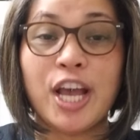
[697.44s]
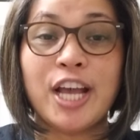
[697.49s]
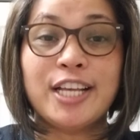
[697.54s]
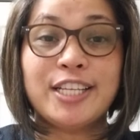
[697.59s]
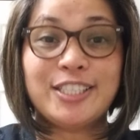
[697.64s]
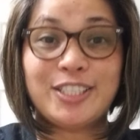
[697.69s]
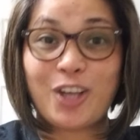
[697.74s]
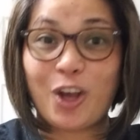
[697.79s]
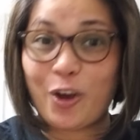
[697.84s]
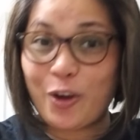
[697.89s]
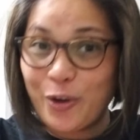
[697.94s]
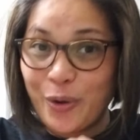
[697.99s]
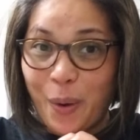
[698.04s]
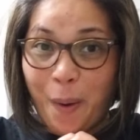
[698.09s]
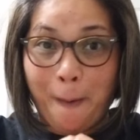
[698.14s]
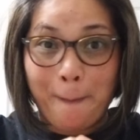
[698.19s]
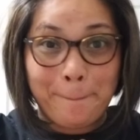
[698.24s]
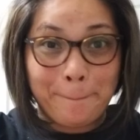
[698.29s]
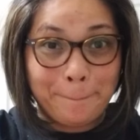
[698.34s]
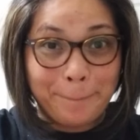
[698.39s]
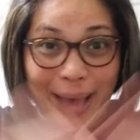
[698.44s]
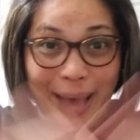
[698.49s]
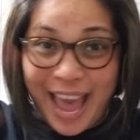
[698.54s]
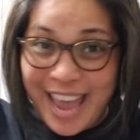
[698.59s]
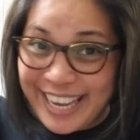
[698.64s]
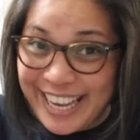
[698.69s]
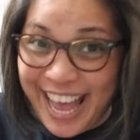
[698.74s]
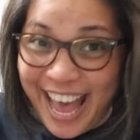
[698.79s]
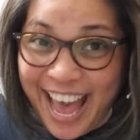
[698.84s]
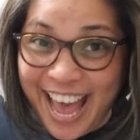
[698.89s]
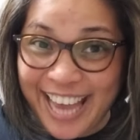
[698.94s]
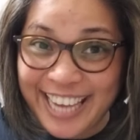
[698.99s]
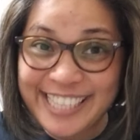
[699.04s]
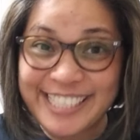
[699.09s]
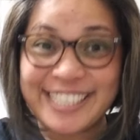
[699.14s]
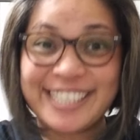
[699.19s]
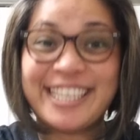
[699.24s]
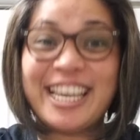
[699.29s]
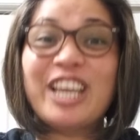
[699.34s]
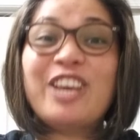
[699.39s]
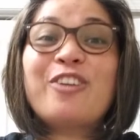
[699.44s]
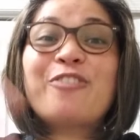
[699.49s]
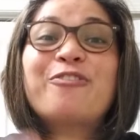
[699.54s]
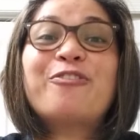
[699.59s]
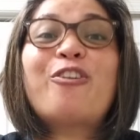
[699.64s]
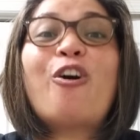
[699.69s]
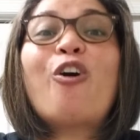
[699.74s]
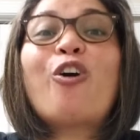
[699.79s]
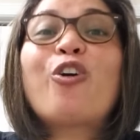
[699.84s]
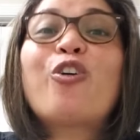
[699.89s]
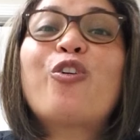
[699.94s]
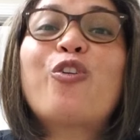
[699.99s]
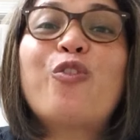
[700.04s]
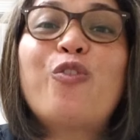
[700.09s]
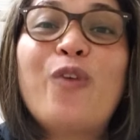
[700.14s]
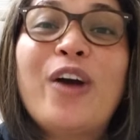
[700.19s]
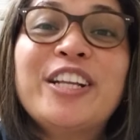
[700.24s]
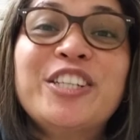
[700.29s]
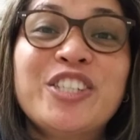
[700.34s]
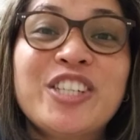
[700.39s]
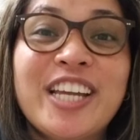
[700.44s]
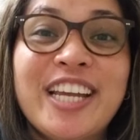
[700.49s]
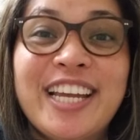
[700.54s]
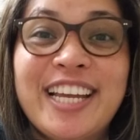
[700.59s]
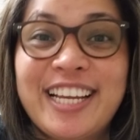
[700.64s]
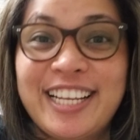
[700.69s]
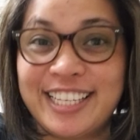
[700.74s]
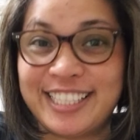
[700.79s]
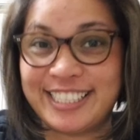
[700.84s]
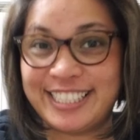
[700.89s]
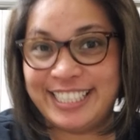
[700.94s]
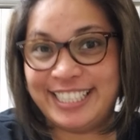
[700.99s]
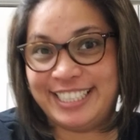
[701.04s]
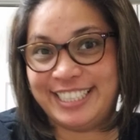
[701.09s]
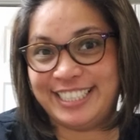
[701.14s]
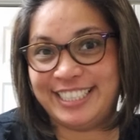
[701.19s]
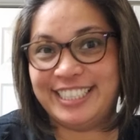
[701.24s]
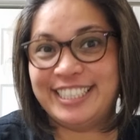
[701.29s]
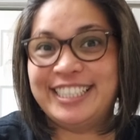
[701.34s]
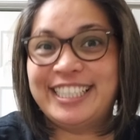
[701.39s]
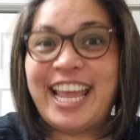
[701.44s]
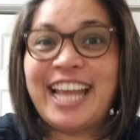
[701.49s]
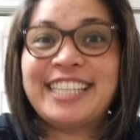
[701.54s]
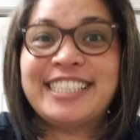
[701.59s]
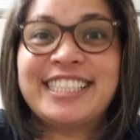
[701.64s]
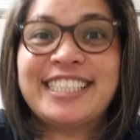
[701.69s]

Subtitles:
So bye guys, thank you for watching. Till next